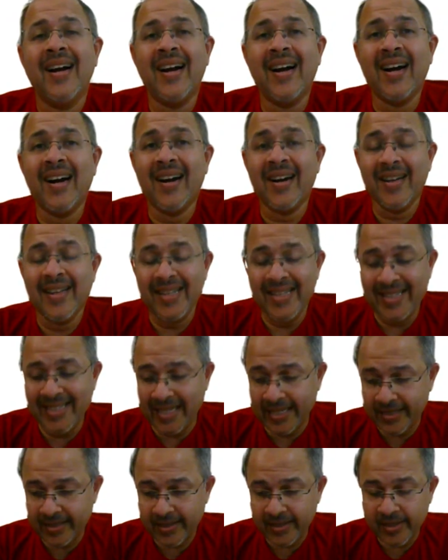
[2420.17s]
Ah,
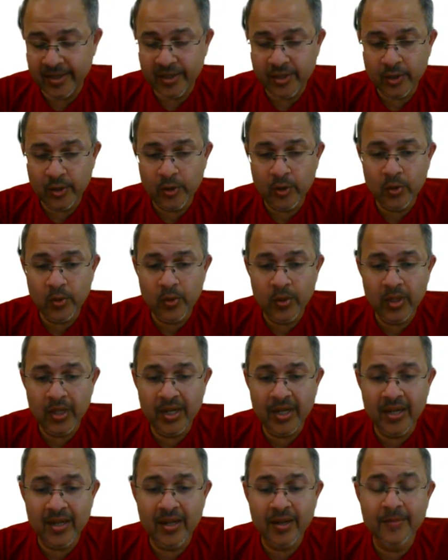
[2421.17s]
yes.
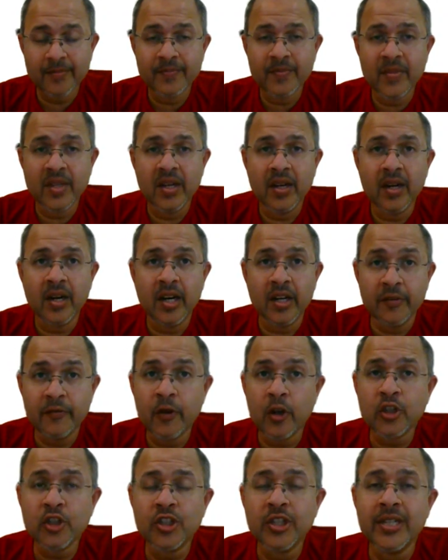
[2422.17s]
So,
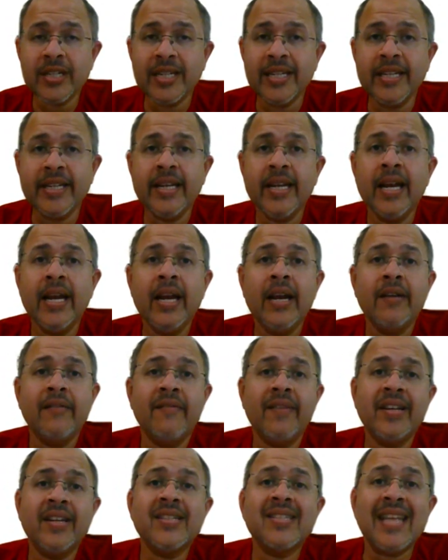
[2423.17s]
unfortunately,
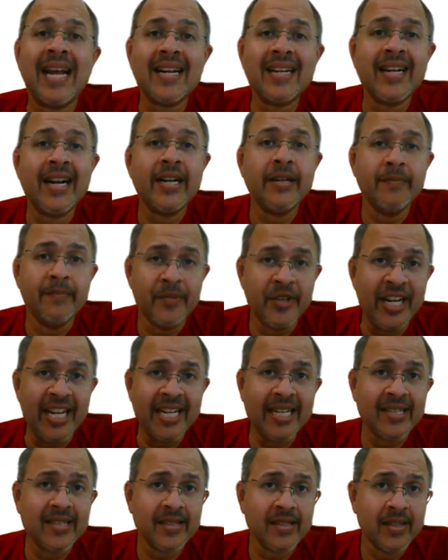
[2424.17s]
when a satellite
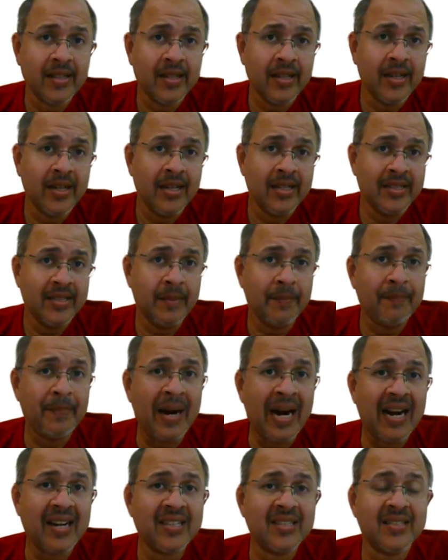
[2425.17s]
breaks, the
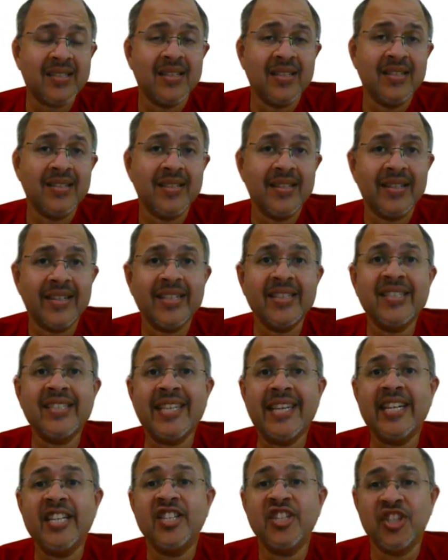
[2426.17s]
parts can
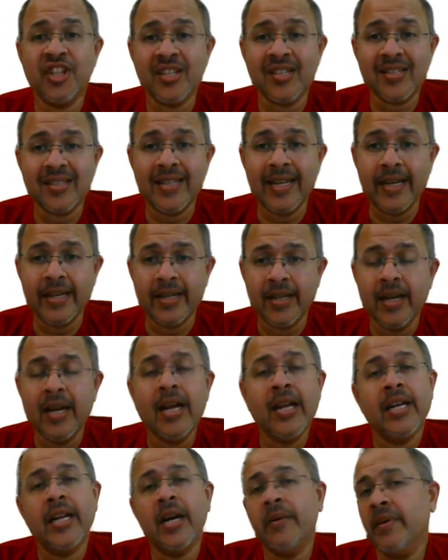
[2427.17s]
stay just there.
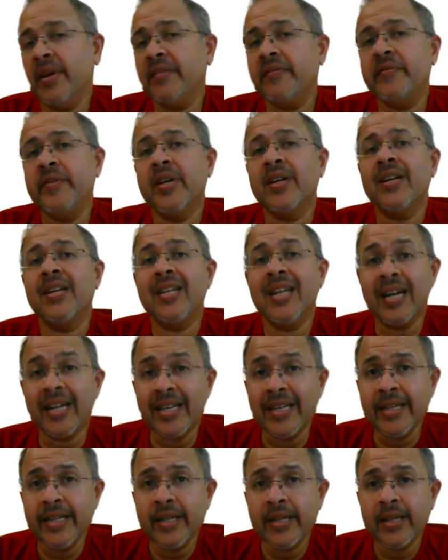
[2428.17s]
Now, if we are
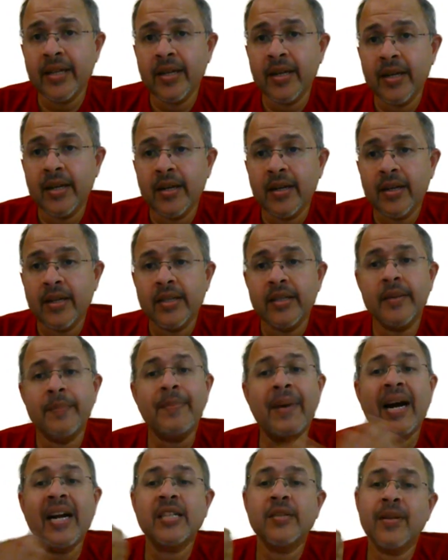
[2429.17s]
lucky, the
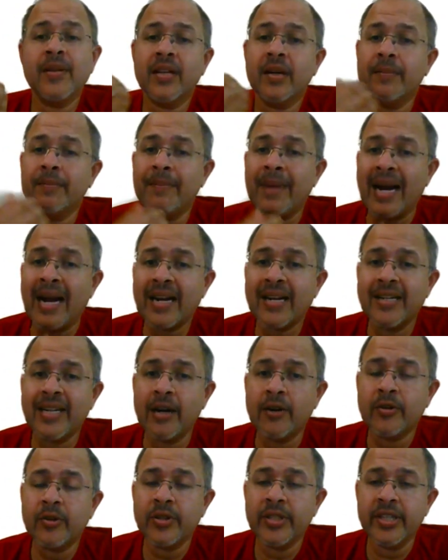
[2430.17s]
parts will come back
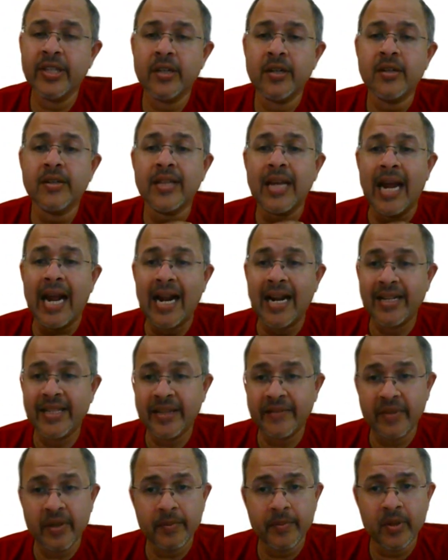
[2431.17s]
down to the Earth and
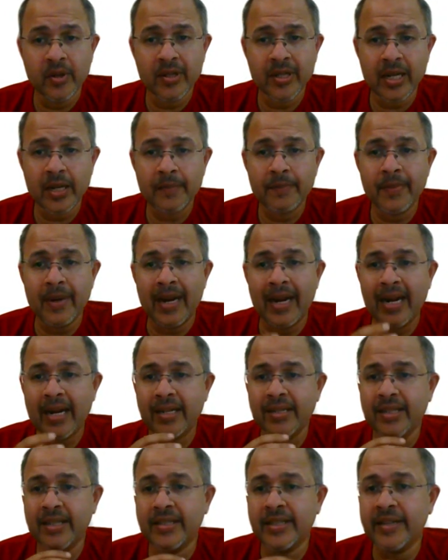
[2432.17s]
they will burn up,
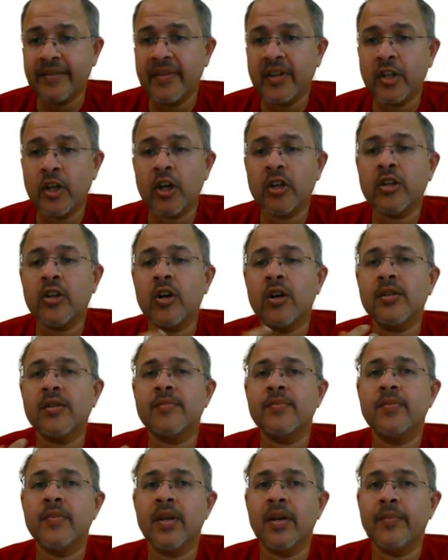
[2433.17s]
and then they will not
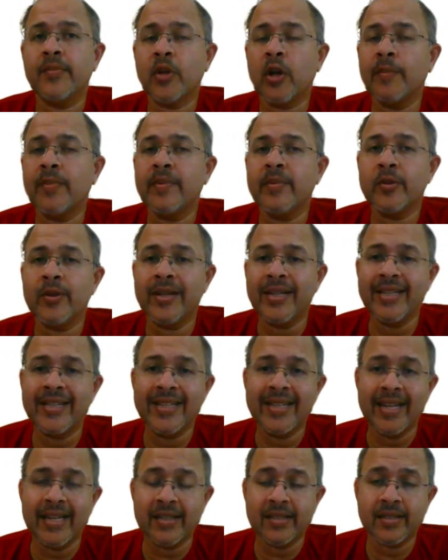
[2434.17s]
cause a problem to
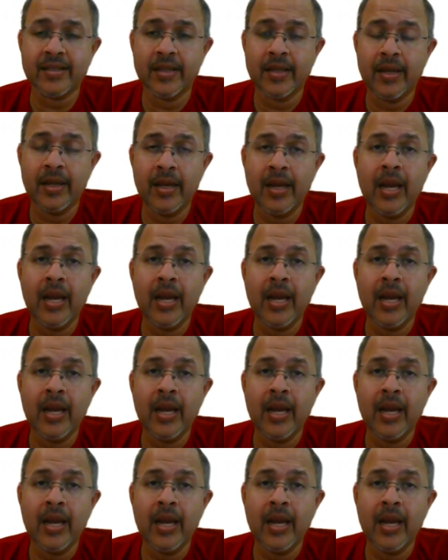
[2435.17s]
anything else.